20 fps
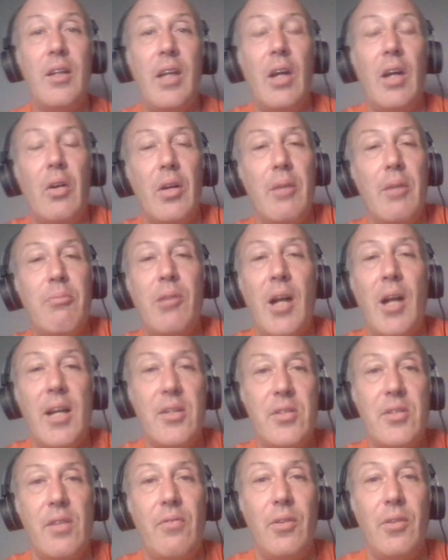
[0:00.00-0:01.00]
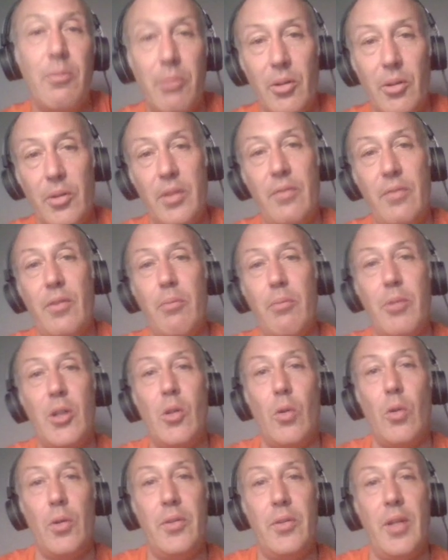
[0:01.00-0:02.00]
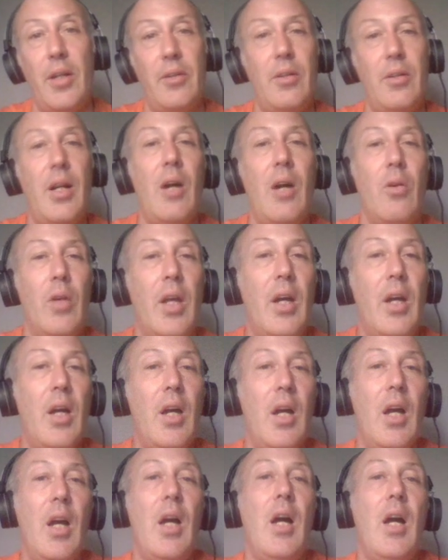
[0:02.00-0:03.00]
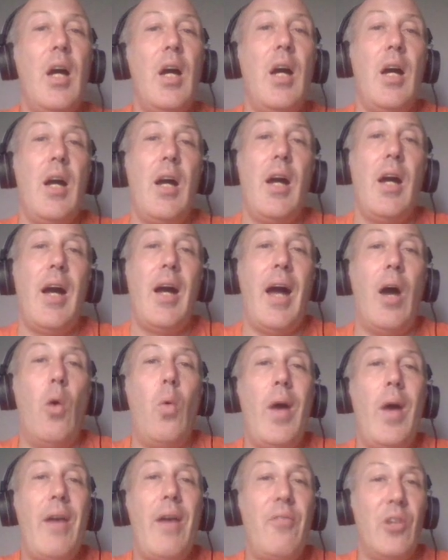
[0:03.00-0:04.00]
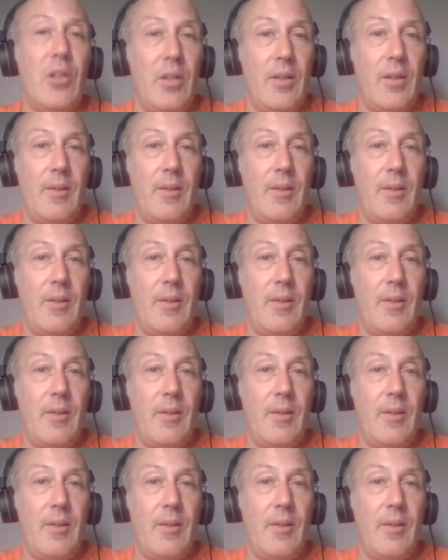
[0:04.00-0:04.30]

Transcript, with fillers: Carey Price if you're building from the goaltender out. However,